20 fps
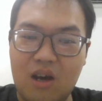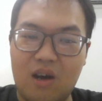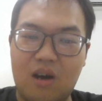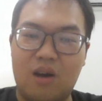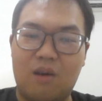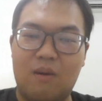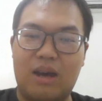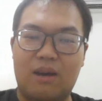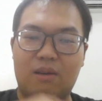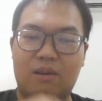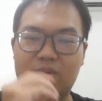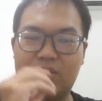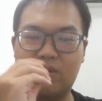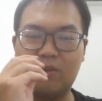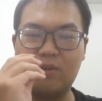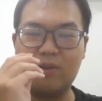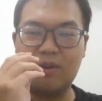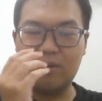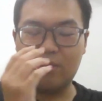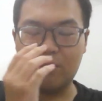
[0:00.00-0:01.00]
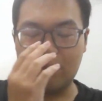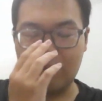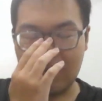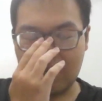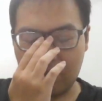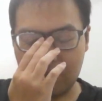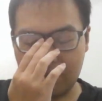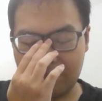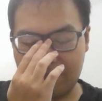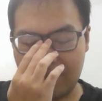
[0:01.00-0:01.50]

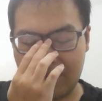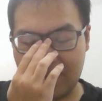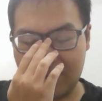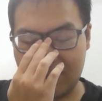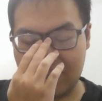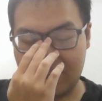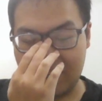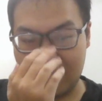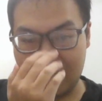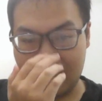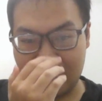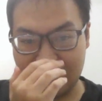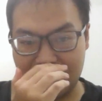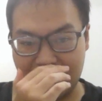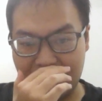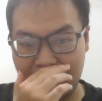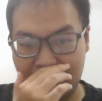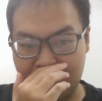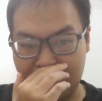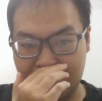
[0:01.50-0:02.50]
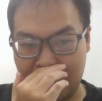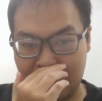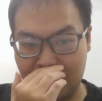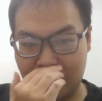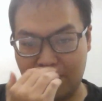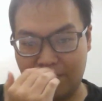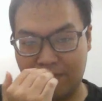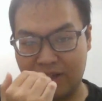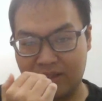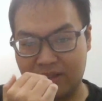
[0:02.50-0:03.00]
throughout my years in my
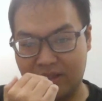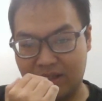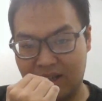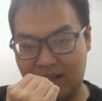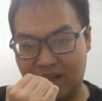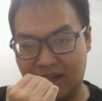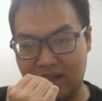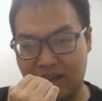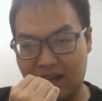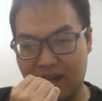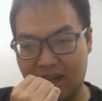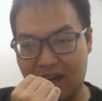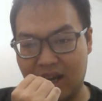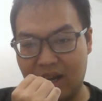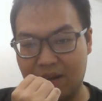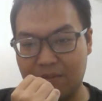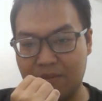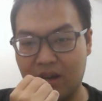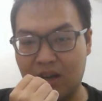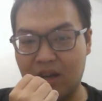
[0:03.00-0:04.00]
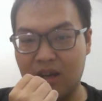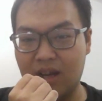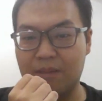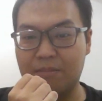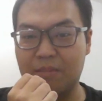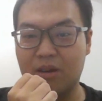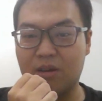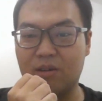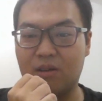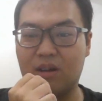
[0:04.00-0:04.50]
university, I have
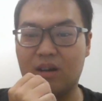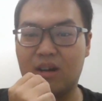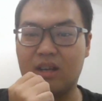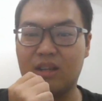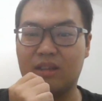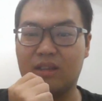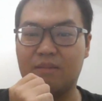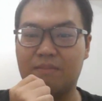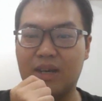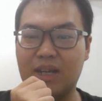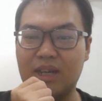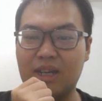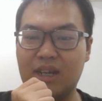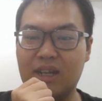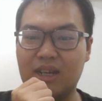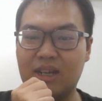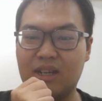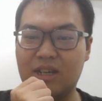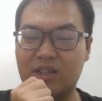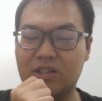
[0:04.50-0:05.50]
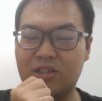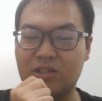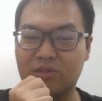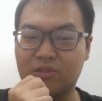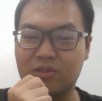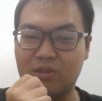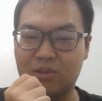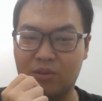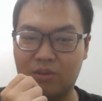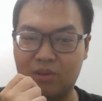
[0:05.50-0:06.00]
come across many digital
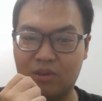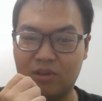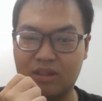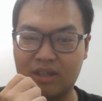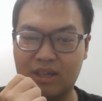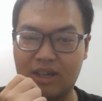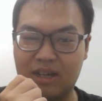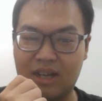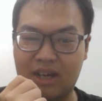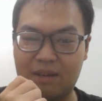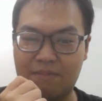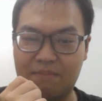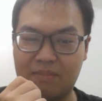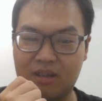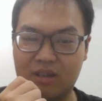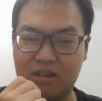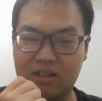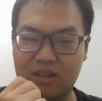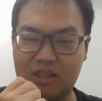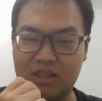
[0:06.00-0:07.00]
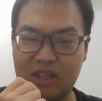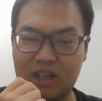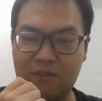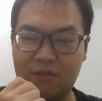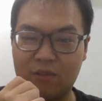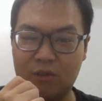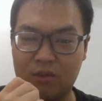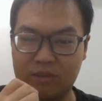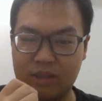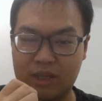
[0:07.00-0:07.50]
tools and have learned
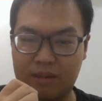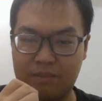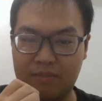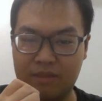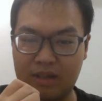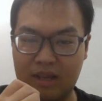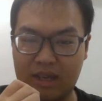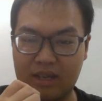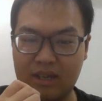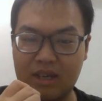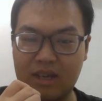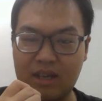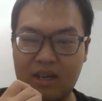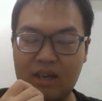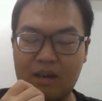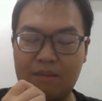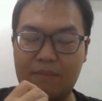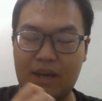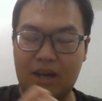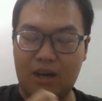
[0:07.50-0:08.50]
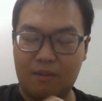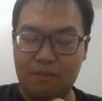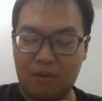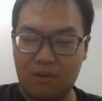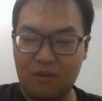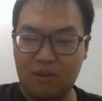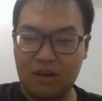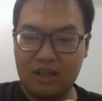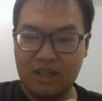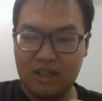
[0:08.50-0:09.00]
several of them, like
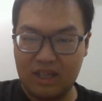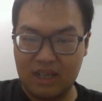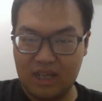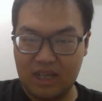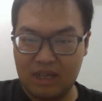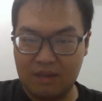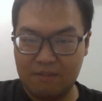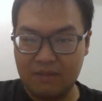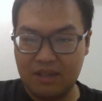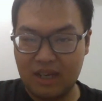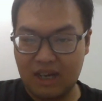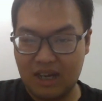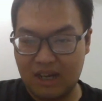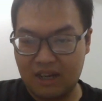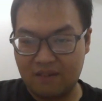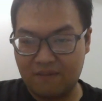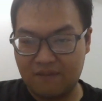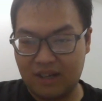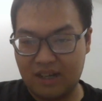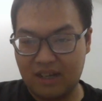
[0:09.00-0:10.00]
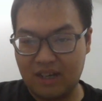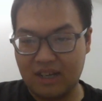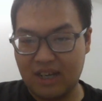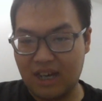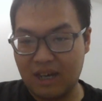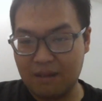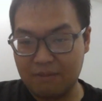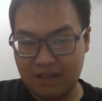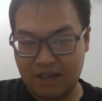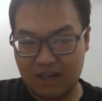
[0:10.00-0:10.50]
PowerPoint, Team, Canva,
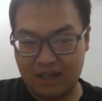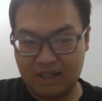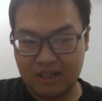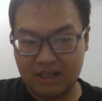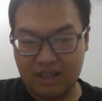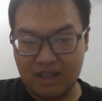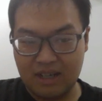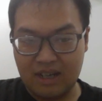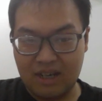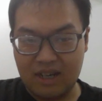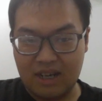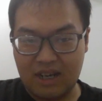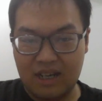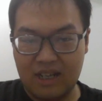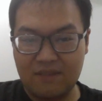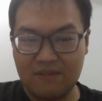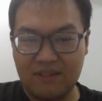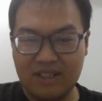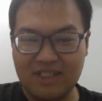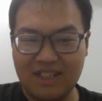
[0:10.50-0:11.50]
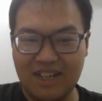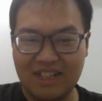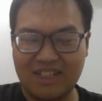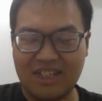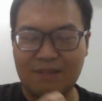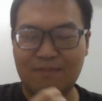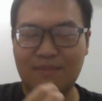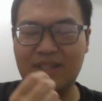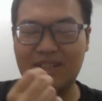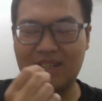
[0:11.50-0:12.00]
CapCut, and even
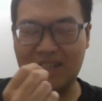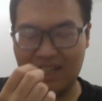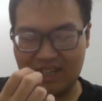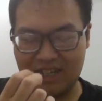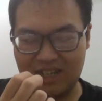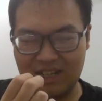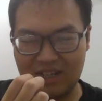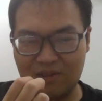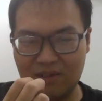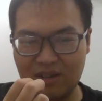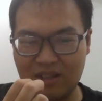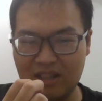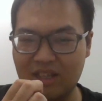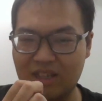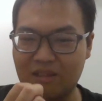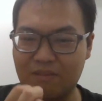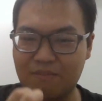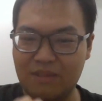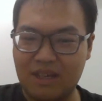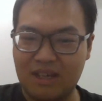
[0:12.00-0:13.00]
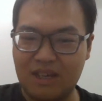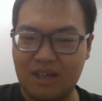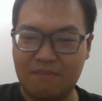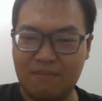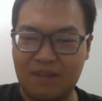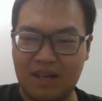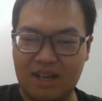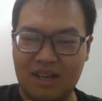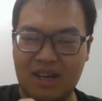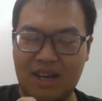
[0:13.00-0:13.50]
ChatGPT to assist me in
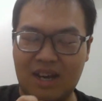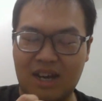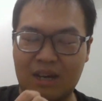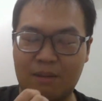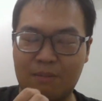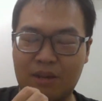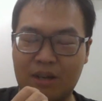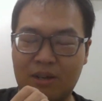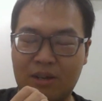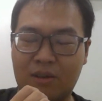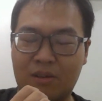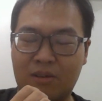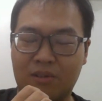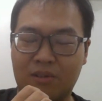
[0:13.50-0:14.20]
my academical